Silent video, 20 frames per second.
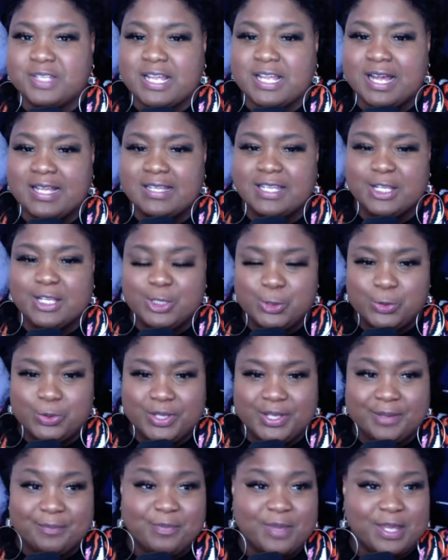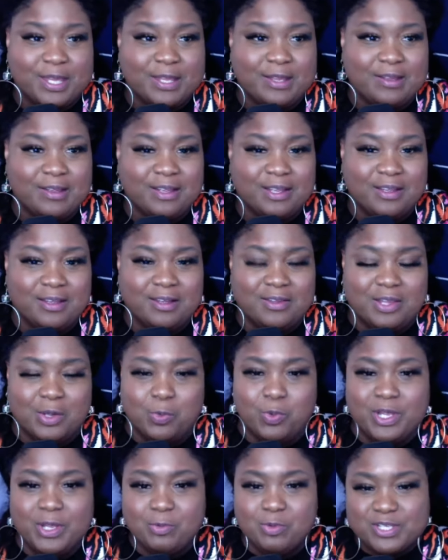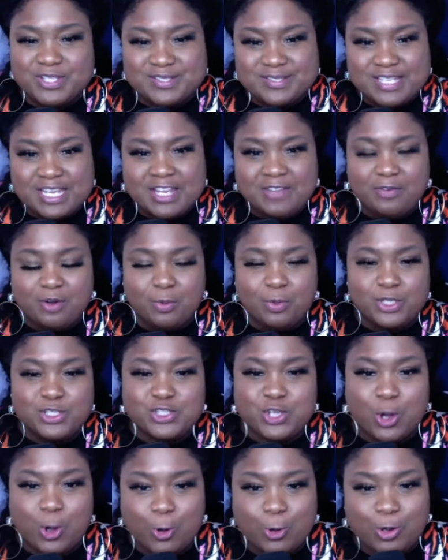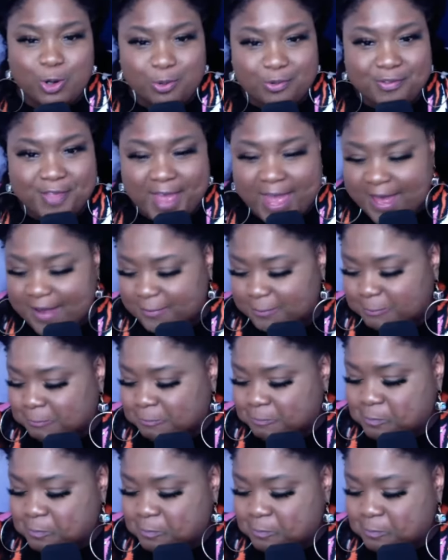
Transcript: Hallelujah. That we receive a return on that.